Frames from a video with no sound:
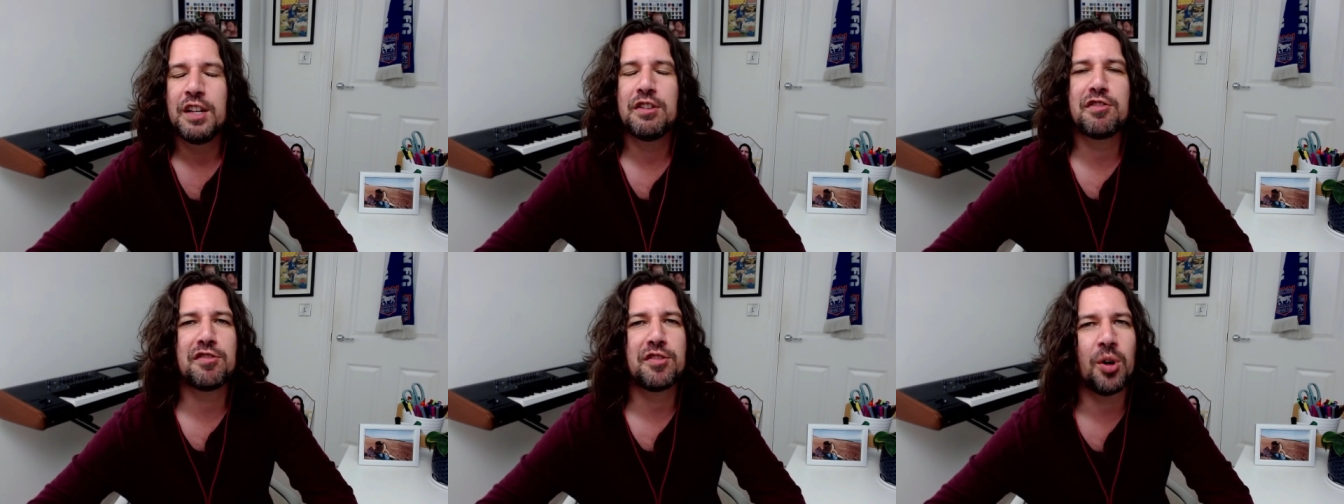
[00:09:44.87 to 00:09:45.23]

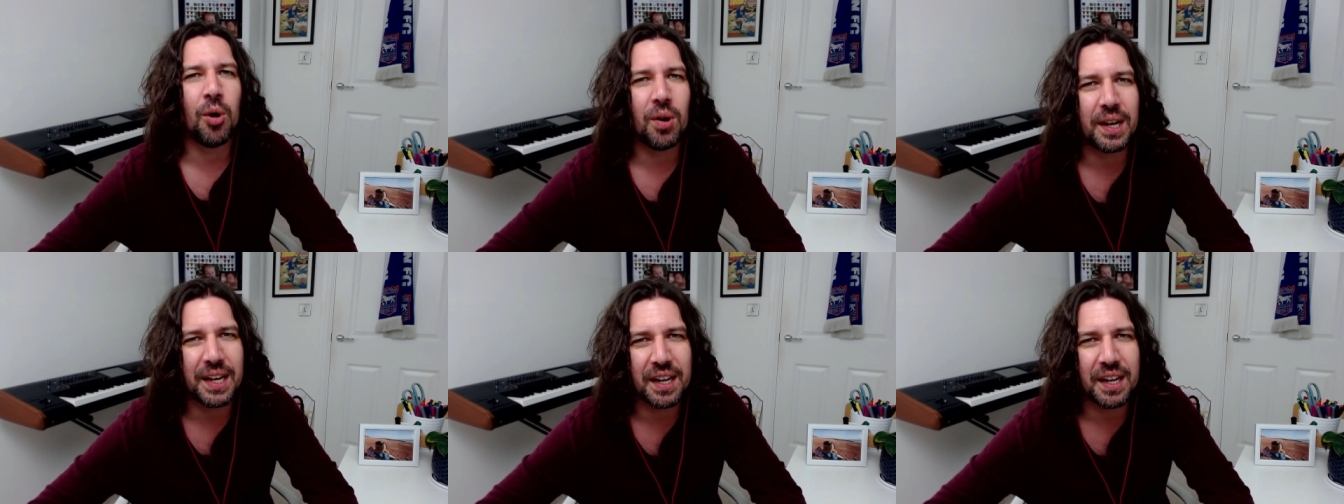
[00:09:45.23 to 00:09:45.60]

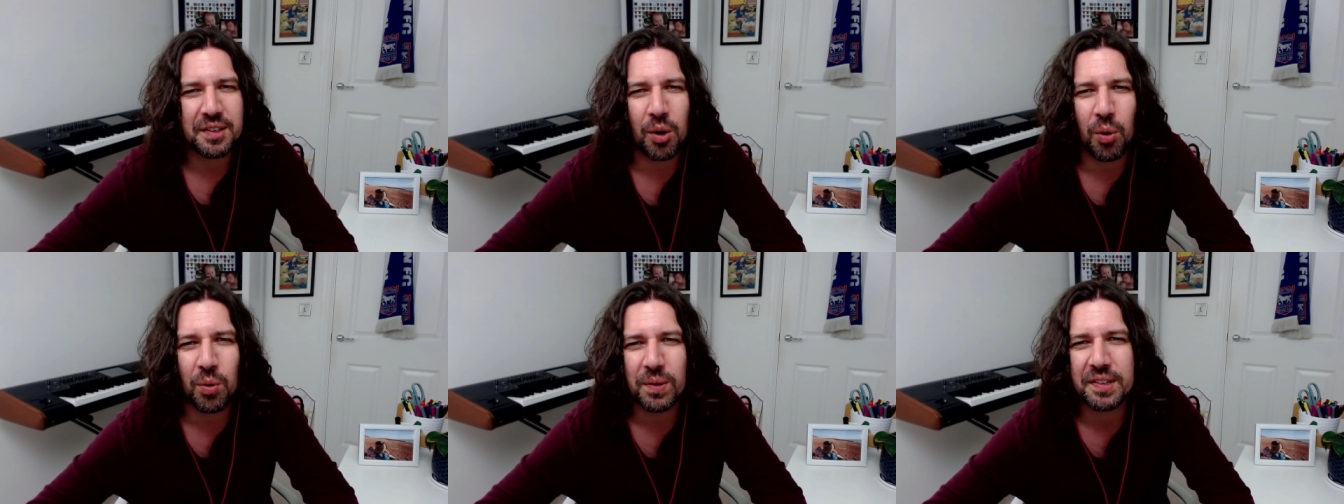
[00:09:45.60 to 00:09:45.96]
Surely
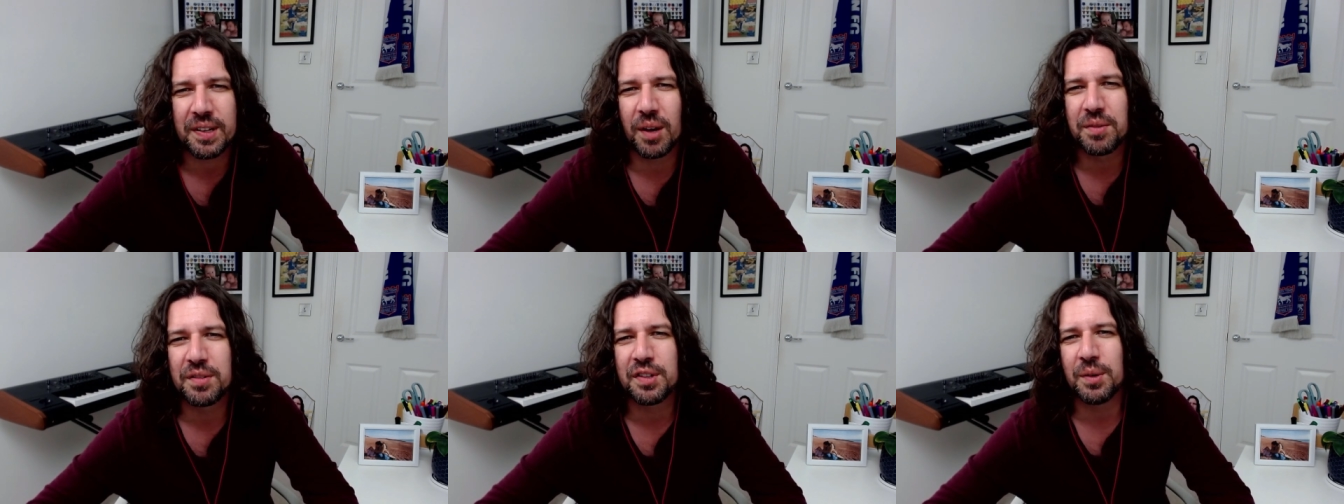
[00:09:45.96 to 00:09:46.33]
it's
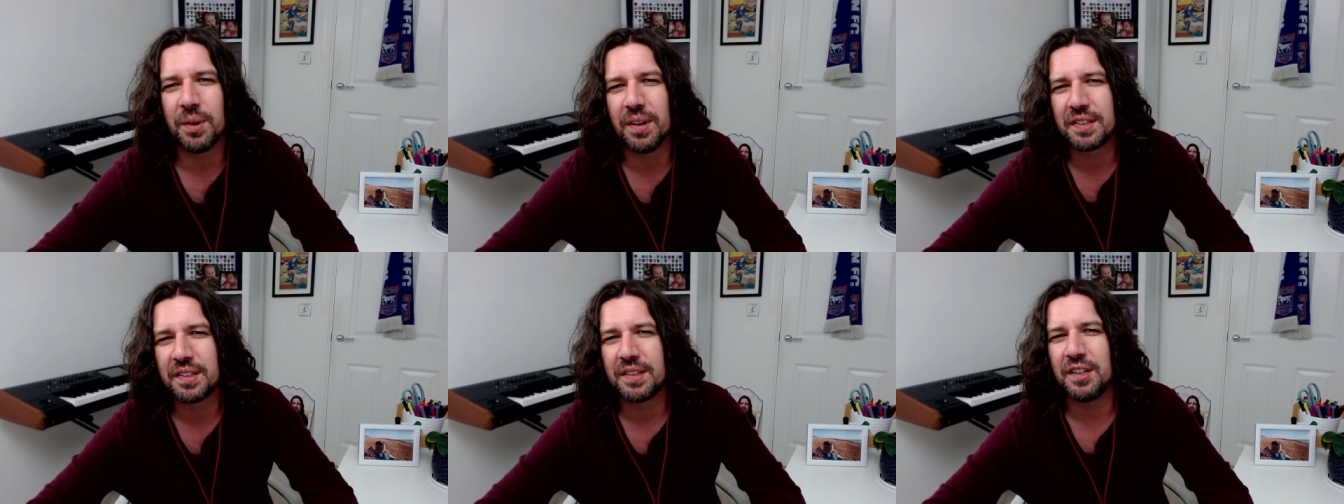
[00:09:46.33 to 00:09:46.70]
also
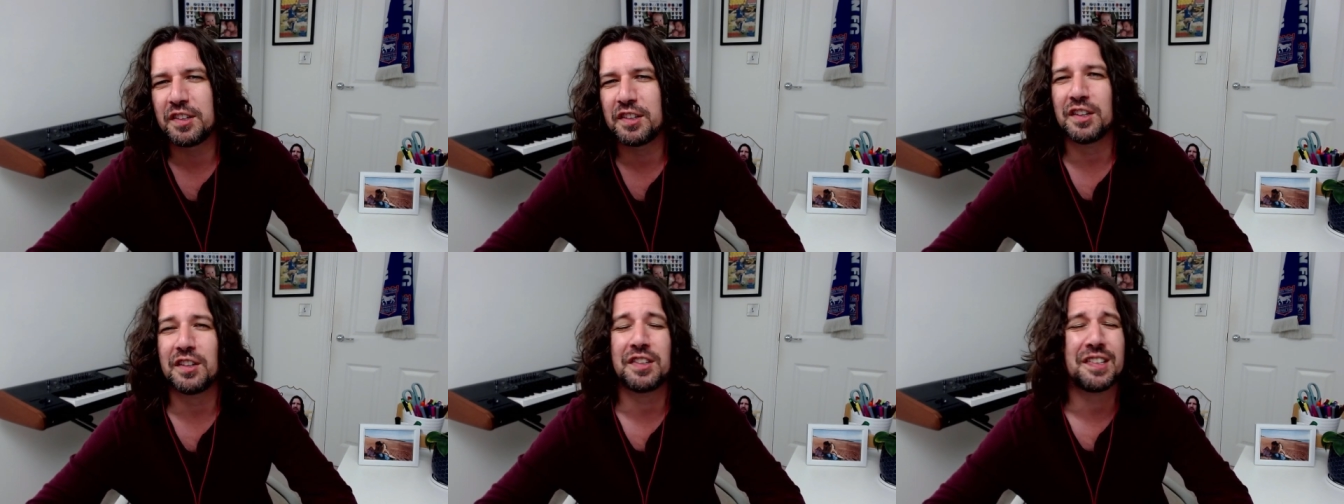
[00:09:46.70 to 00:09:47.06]
taught us that
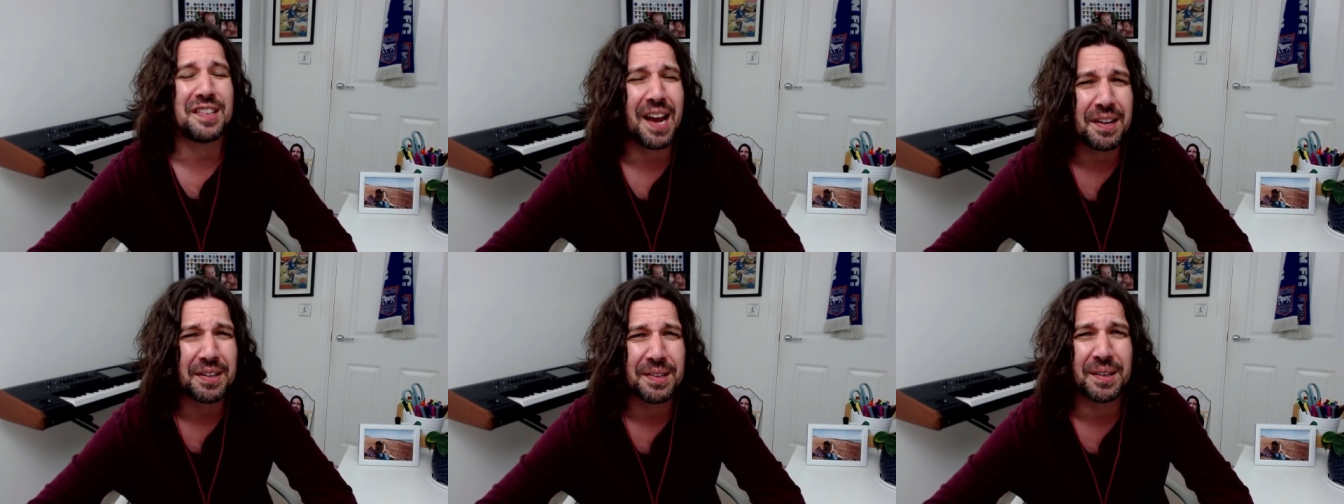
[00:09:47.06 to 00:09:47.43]

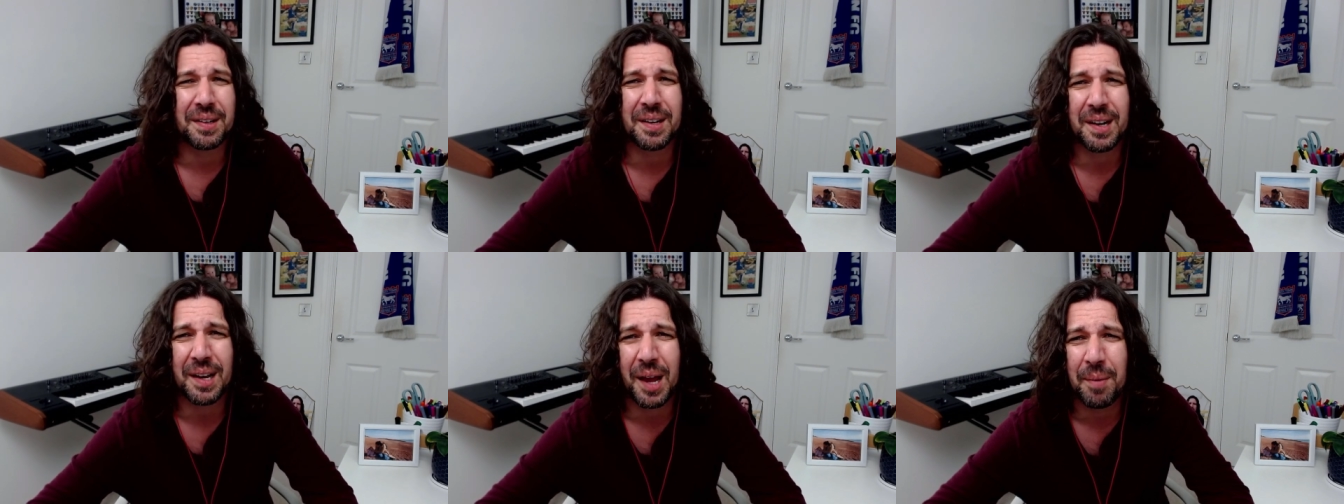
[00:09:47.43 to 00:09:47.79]
success
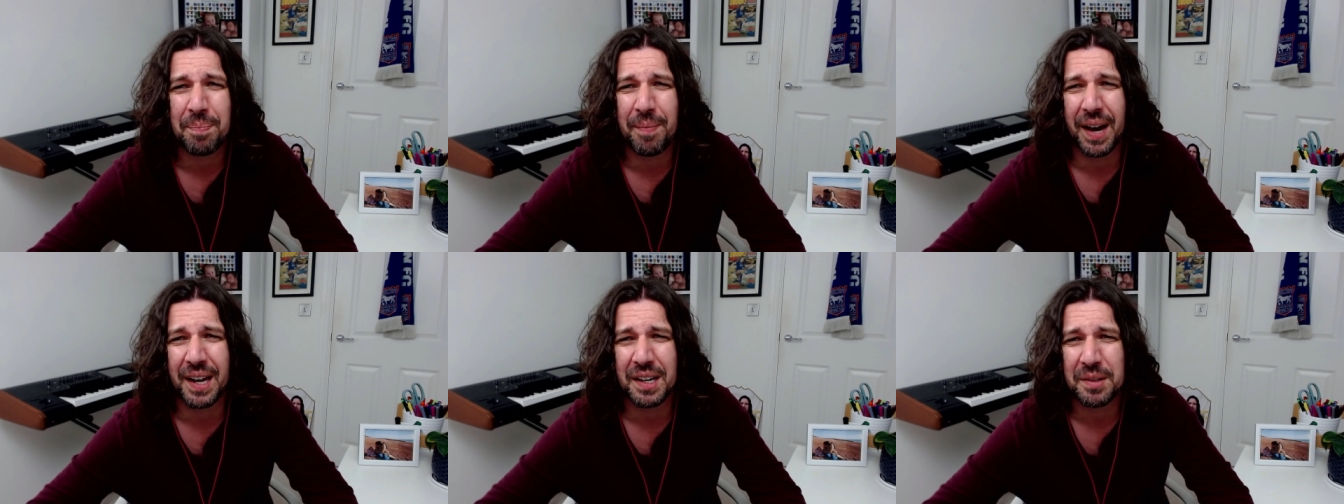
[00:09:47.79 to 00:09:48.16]
at
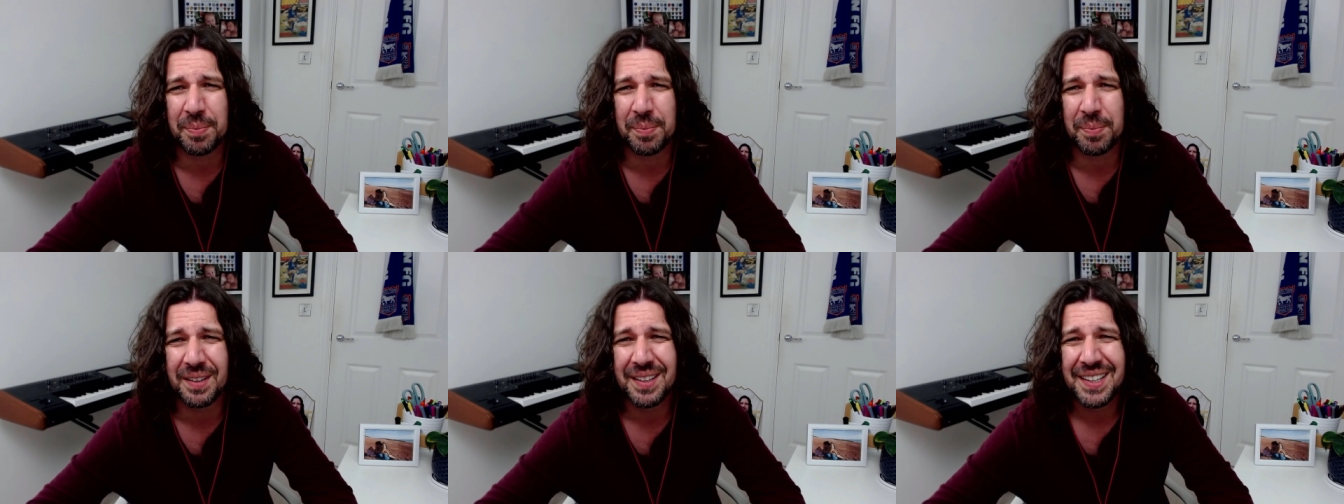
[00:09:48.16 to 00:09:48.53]
club
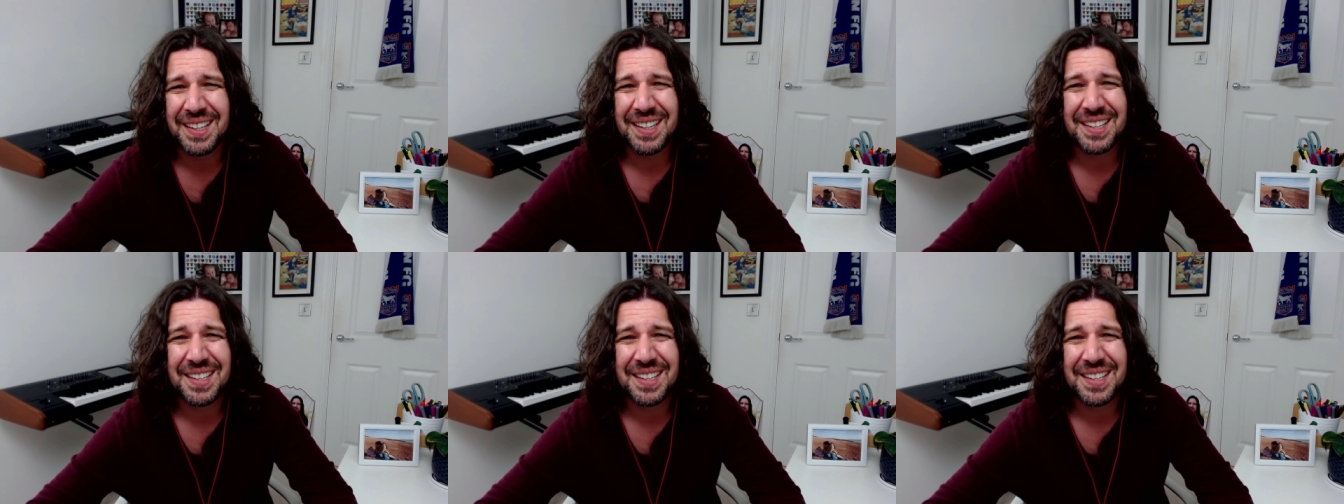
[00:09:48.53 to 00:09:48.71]
management